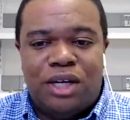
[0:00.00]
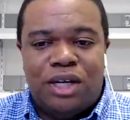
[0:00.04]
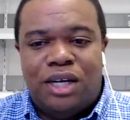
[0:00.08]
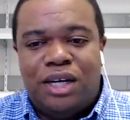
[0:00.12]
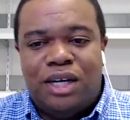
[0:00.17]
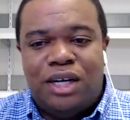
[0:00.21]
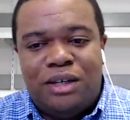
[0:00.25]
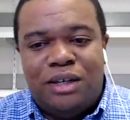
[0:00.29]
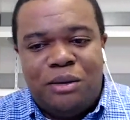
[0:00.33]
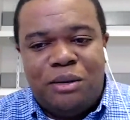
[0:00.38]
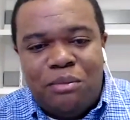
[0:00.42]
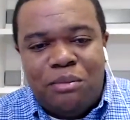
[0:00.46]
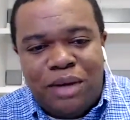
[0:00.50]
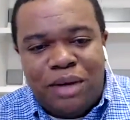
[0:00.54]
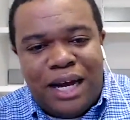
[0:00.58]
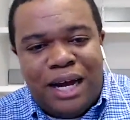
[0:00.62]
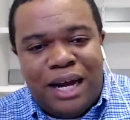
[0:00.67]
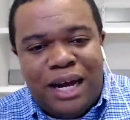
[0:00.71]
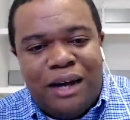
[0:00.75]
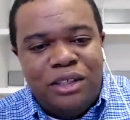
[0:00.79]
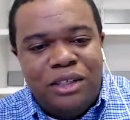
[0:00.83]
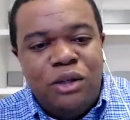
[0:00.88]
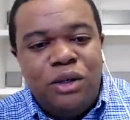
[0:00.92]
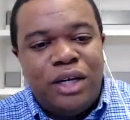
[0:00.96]

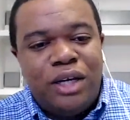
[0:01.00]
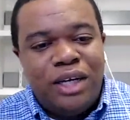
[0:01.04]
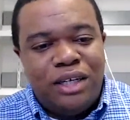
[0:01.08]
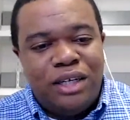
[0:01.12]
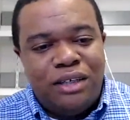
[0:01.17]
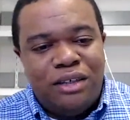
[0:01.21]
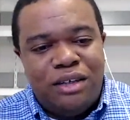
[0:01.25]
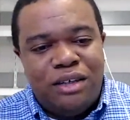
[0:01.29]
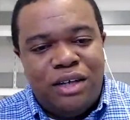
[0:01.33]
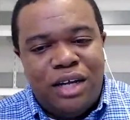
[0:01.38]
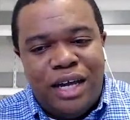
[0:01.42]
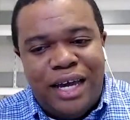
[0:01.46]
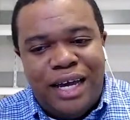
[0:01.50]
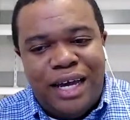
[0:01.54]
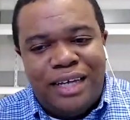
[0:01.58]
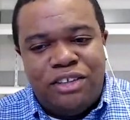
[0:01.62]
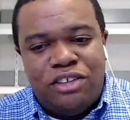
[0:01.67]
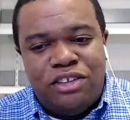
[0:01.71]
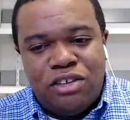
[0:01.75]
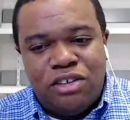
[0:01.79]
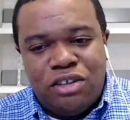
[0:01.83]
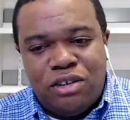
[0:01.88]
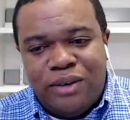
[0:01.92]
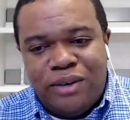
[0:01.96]
How you can
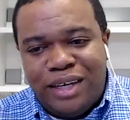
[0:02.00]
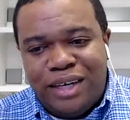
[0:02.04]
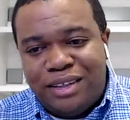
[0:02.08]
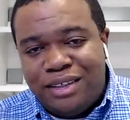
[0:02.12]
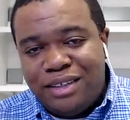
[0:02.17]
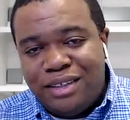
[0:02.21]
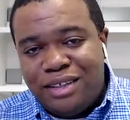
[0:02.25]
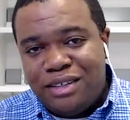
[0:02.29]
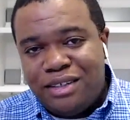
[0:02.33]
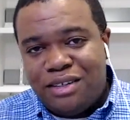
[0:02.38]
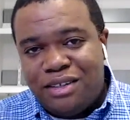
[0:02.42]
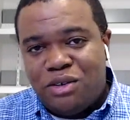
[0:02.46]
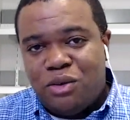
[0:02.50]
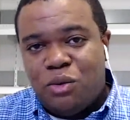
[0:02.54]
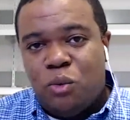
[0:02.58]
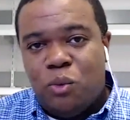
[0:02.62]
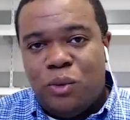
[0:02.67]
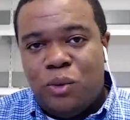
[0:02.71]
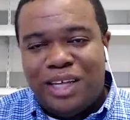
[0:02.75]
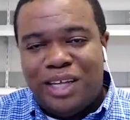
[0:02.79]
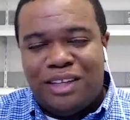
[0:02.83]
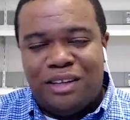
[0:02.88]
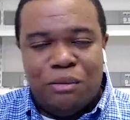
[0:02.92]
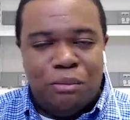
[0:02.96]
integrate this
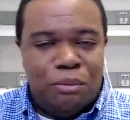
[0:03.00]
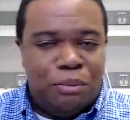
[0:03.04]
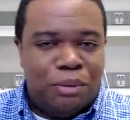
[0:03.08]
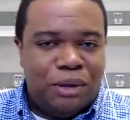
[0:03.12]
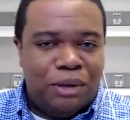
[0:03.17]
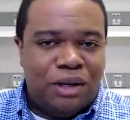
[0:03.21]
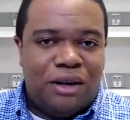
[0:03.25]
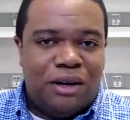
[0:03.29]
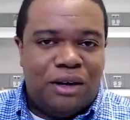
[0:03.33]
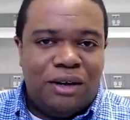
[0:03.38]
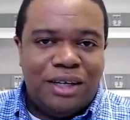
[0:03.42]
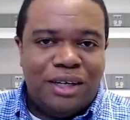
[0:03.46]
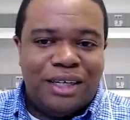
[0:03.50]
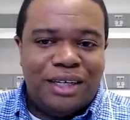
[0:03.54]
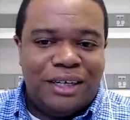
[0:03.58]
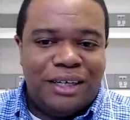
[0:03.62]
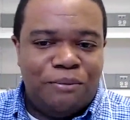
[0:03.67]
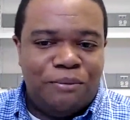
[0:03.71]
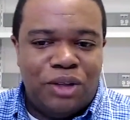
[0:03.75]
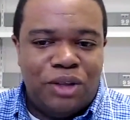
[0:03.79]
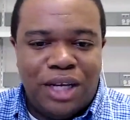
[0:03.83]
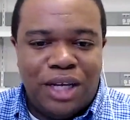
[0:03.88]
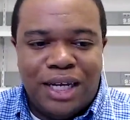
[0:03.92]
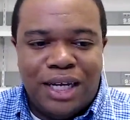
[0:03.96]
with blogging